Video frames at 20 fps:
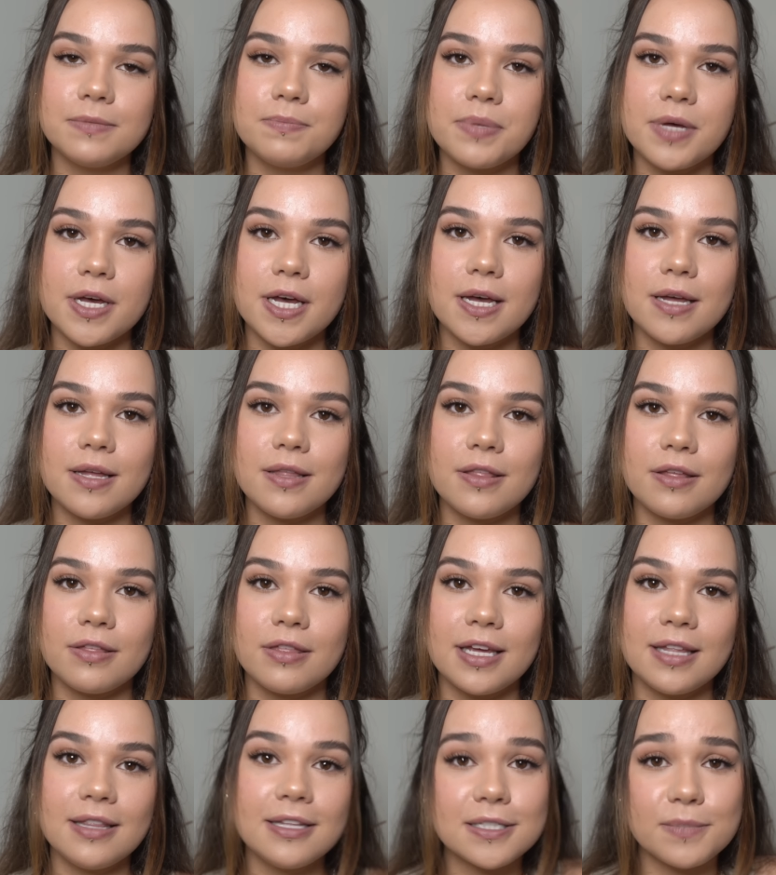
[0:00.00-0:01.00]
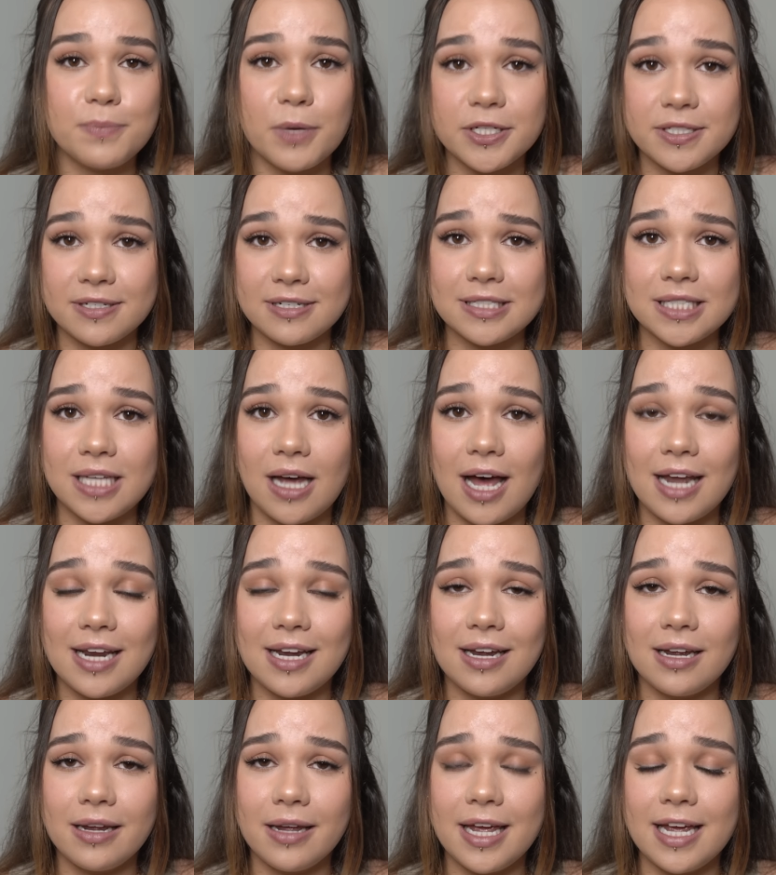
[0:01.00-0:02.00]
but the thing that's most
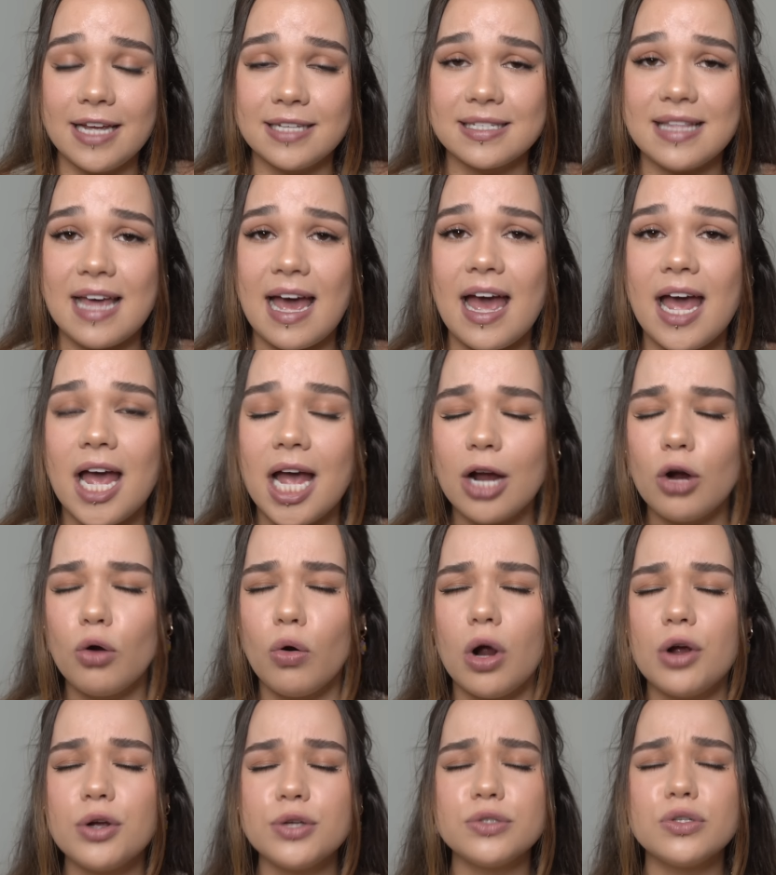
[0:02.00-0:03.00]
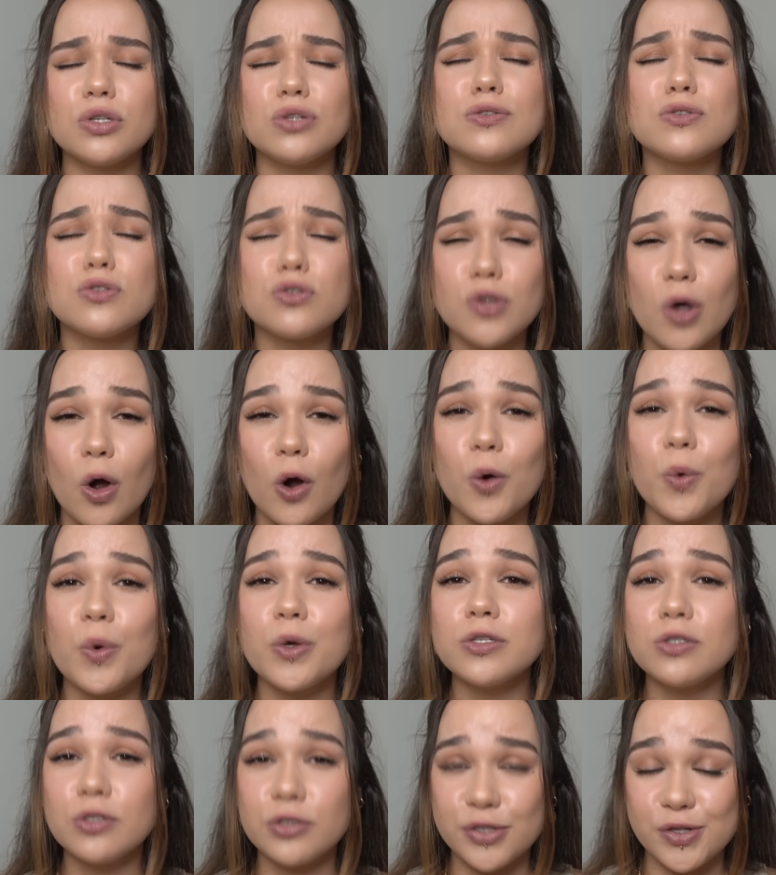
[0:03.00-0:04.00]
exciting is the hair grows
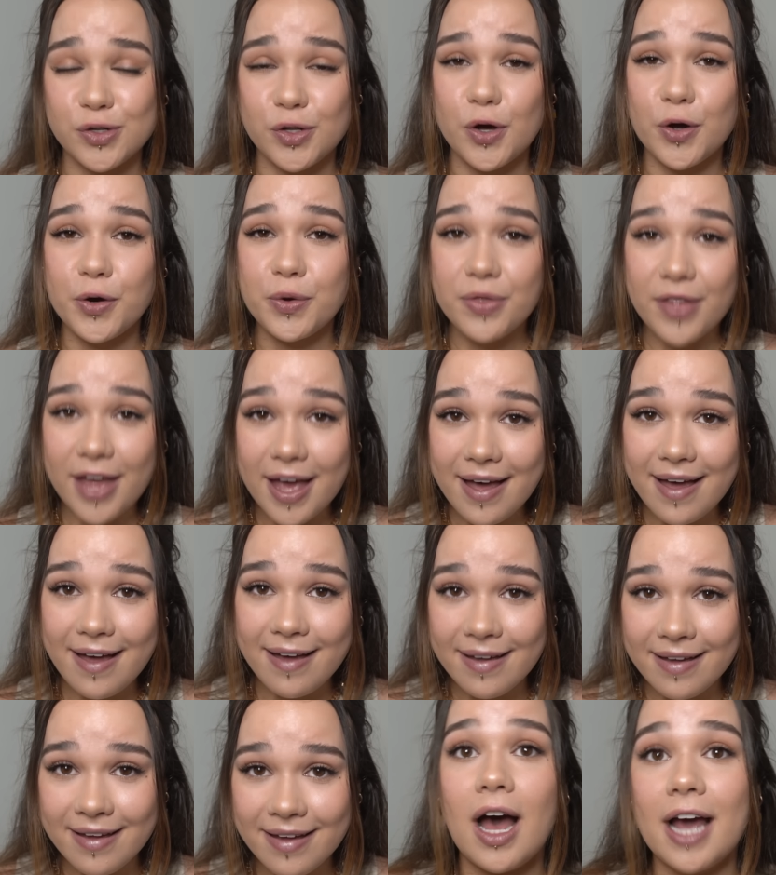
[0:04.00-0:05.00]
so slow there.